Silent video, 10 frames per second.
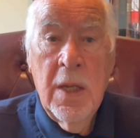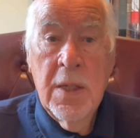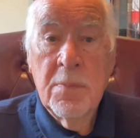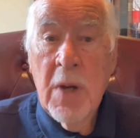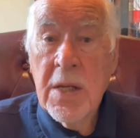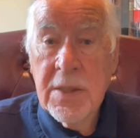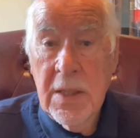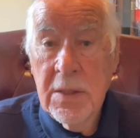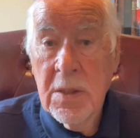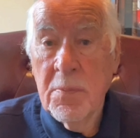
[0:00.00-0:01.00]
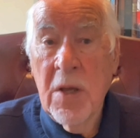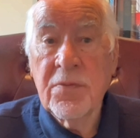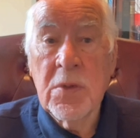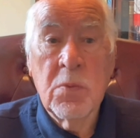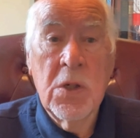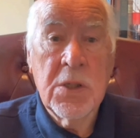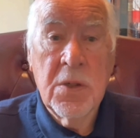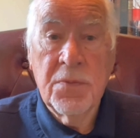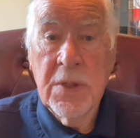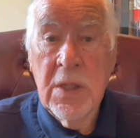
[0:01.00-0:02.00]
In my kingdom, every work
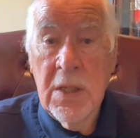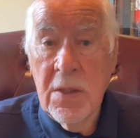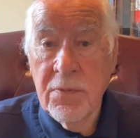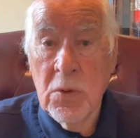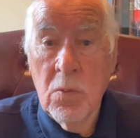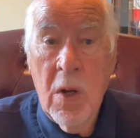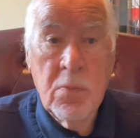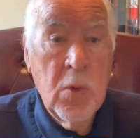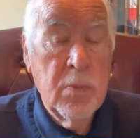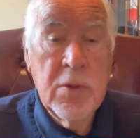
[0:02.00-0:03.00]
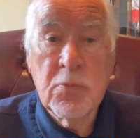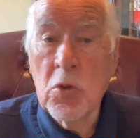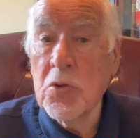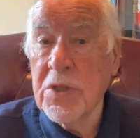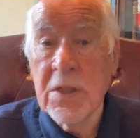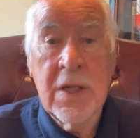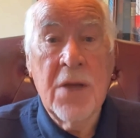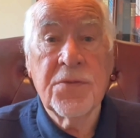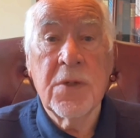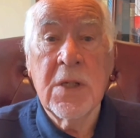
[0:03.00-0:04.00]
of the evil one will be brought to
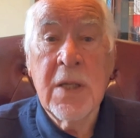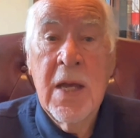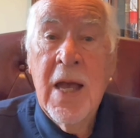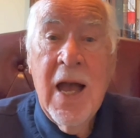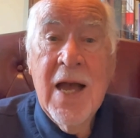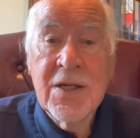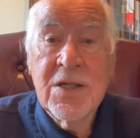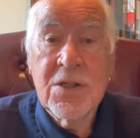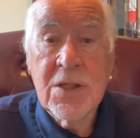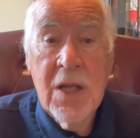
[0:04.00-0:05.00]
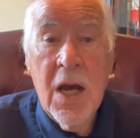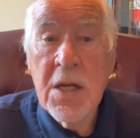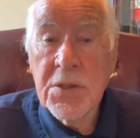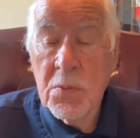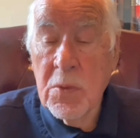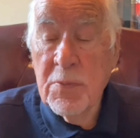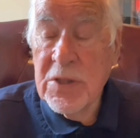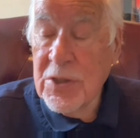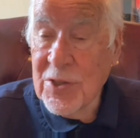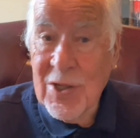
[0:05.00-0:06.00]
nothing, and his lies will be
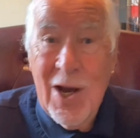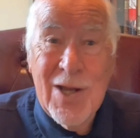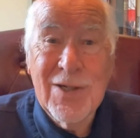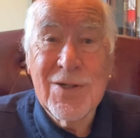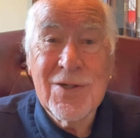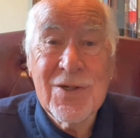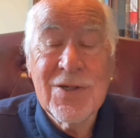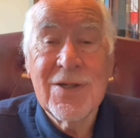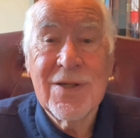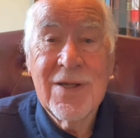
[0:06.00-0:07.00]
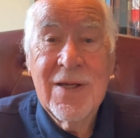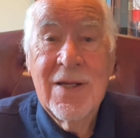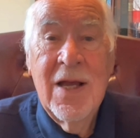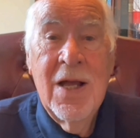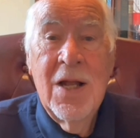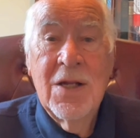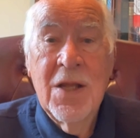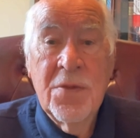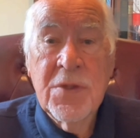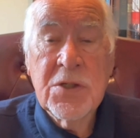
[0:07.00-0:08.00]
silenced.
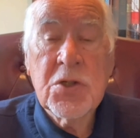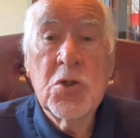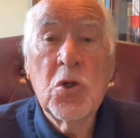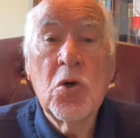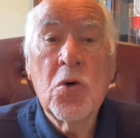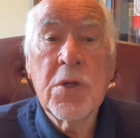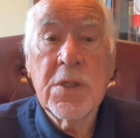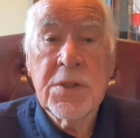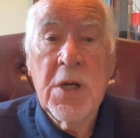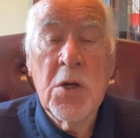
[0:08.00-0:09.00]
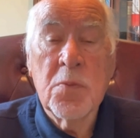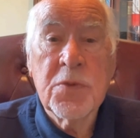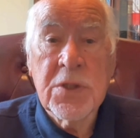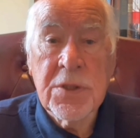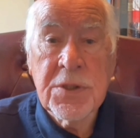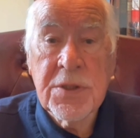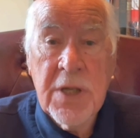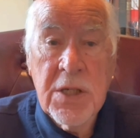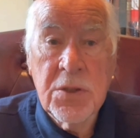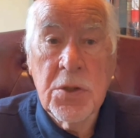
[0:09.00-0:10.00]
Let this glorious hope
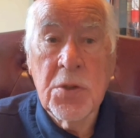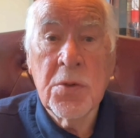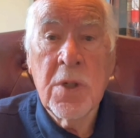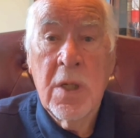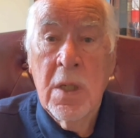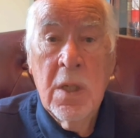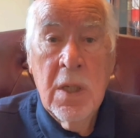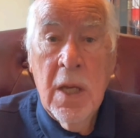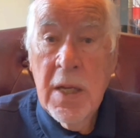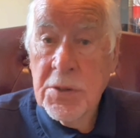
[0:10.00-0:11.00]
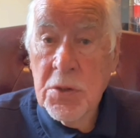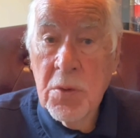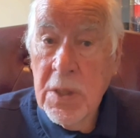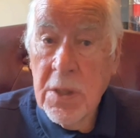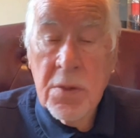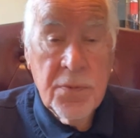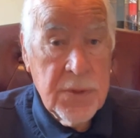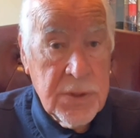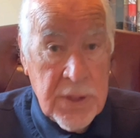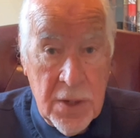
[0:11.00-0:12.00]
sustain you as you hear of
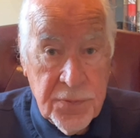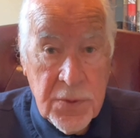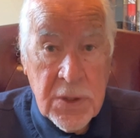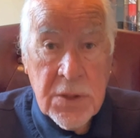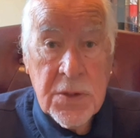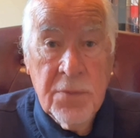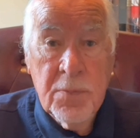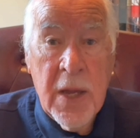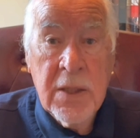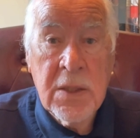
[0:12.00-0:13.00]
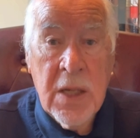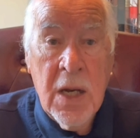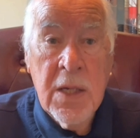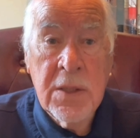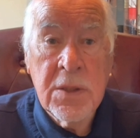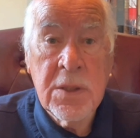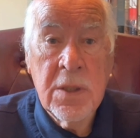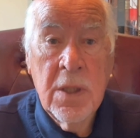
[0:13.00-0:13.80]
the sufferings of mankind.